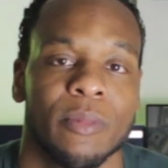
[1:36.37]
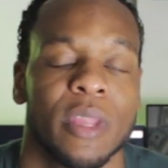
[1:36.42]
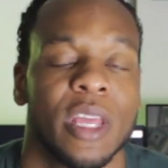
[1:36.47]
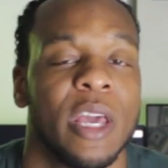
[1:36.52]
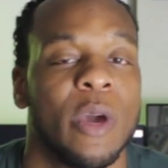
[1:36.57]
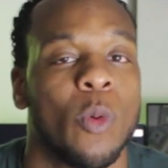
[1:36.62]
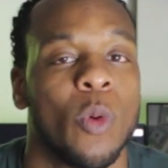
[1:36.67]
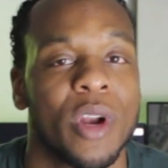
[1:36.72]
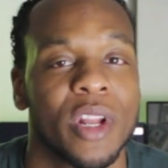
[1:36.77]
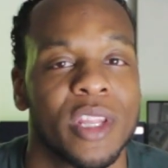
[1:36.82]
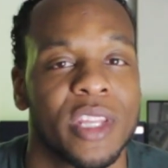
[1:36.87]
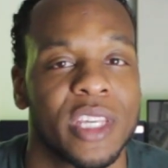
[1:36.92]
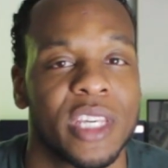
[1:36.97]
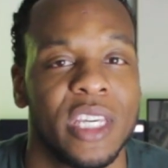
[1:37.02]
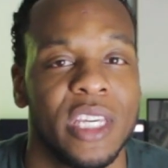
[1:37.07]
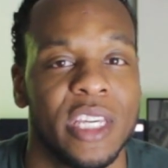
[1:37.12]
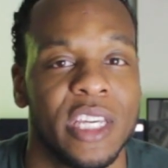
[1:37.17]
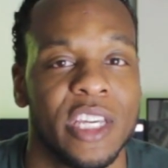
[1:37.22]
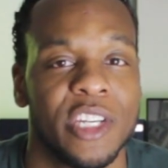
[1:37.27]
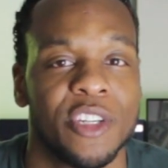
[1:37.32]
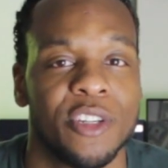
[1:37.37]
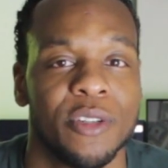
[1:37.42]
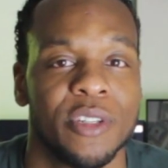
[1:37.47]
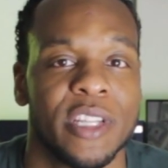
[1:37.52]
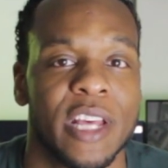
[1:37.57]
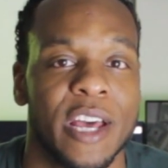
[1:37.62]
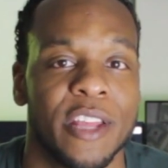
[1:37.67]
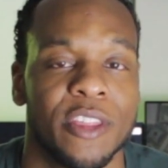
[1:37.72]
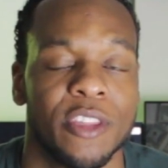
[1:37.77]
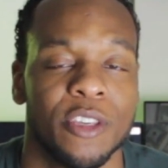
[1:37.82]
And one of the key issues
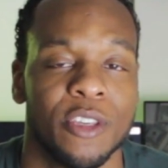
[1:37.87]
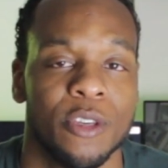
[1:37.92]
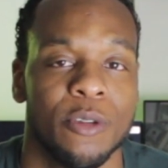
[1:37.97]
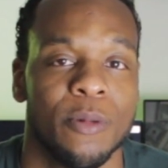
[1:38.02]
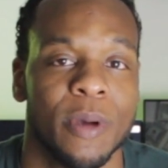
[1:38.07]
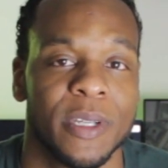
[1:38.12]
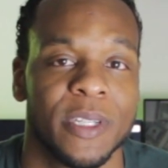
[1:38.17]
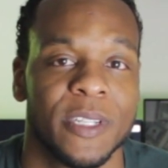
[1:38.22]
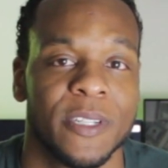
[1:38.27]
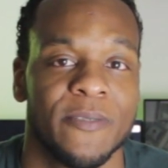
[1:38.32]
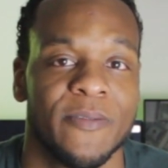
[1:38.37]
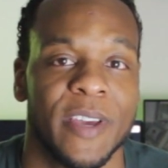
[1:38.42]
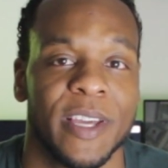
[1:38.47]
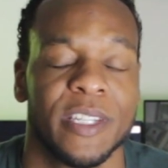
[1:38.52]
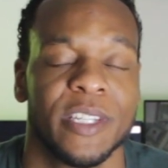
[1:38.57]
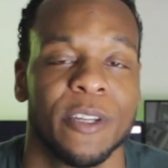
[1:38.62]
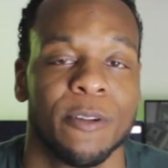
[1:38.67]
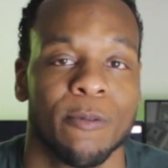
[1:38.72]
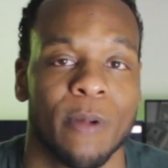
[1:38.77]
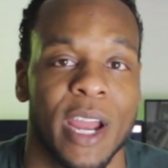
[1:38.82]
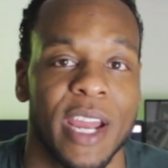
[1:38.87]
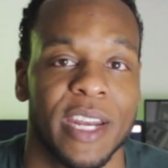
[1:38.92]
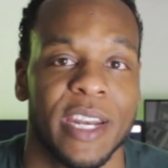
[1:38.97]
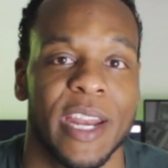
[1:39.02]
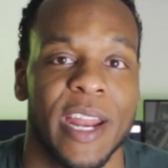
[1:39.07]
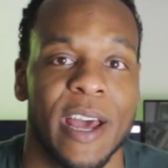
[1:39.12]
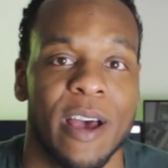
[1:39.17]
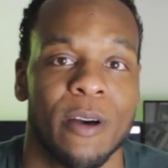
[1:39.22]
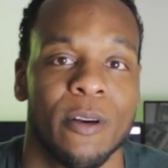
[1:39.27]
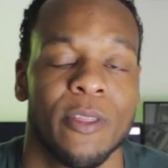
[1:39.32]
that the US is facing right
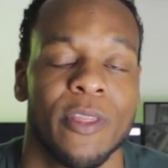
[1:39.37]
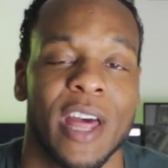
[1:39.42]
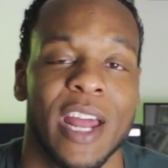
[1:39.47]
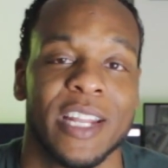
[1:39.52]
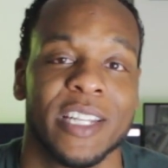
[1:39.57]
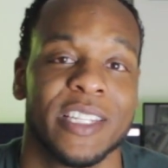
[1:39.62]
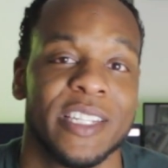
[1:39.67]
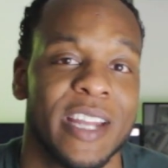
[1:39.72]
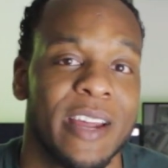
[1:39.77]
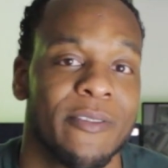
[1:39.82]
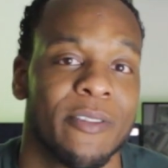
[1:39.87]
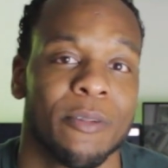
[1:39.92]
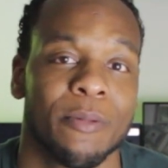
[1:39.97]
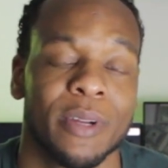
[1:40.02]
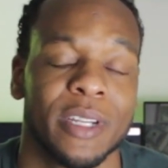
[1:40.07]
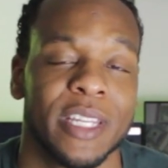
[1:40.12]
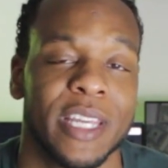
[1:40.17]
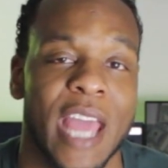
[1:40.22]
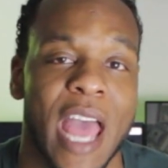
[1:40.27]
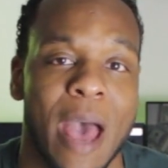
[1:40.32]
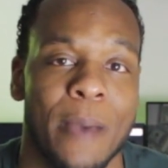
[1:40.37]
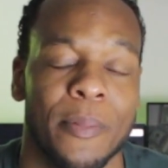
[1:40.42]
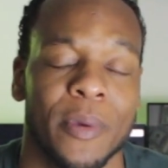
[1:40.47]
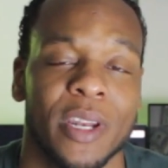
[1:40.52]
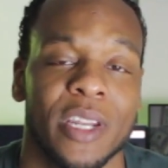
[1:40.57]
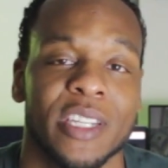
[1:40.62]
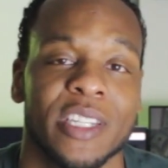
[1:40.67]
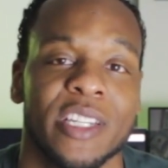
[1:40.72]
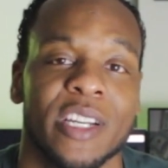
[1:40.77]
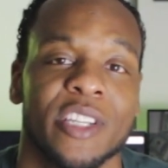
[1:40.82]
now that has never really
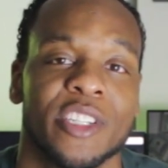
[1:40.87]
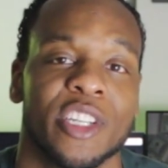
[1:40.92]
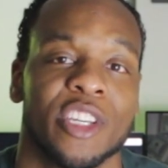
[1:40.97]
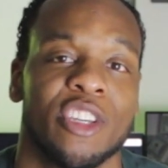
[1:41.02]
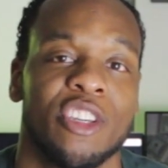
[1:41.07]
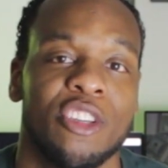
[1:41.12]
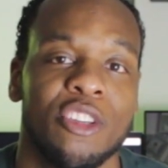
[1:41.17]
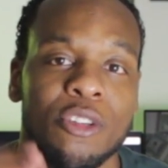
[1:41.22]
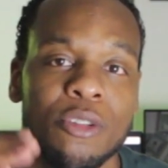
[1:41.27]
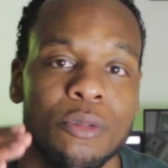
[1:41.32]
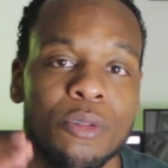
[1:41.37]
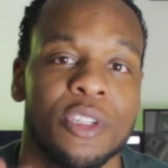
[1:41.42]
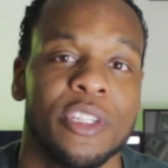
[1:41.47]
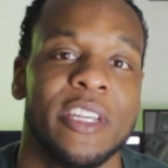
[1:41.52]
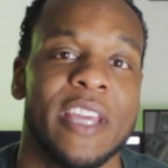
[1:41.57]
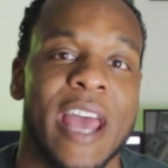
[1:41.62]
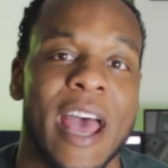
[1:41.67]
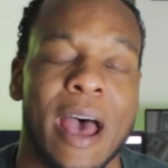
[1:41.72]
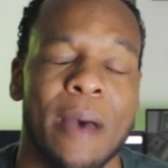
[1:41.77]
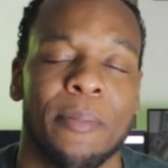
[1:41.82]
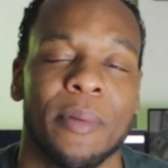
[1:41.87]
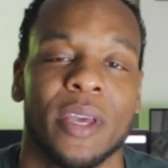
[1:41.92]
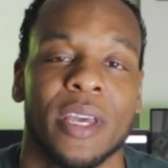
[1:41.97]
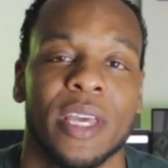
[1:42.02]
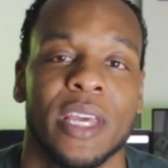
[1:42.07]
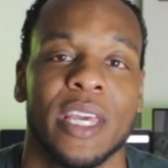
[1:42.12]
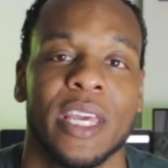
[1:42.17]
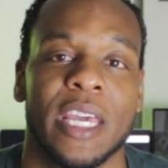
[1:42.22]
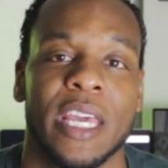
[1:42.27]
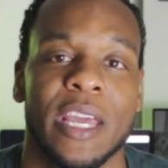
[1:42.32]
happened is there's a huge gap
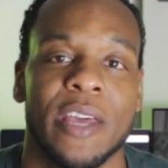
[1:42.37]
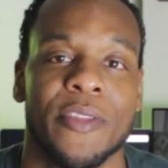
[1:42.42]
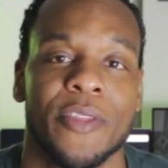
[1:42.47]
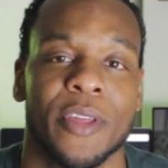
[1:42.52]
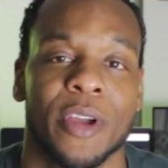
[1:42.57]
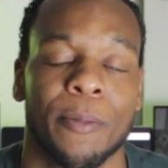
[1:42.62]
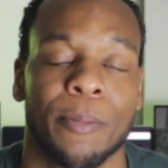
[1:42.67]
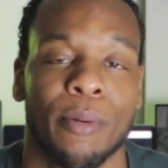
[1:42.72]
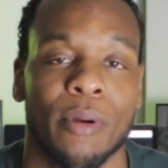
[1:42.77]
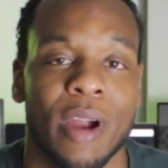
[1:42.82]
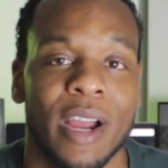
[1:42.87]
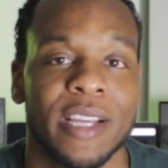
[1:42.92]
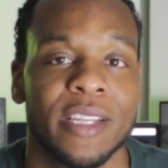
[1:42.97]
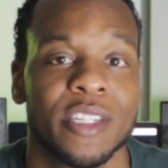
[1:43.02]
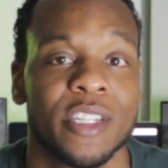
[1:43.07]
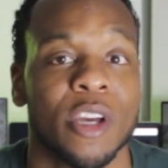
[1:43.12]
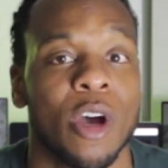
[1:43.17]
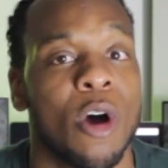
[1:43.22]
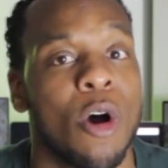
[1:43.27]
in the price to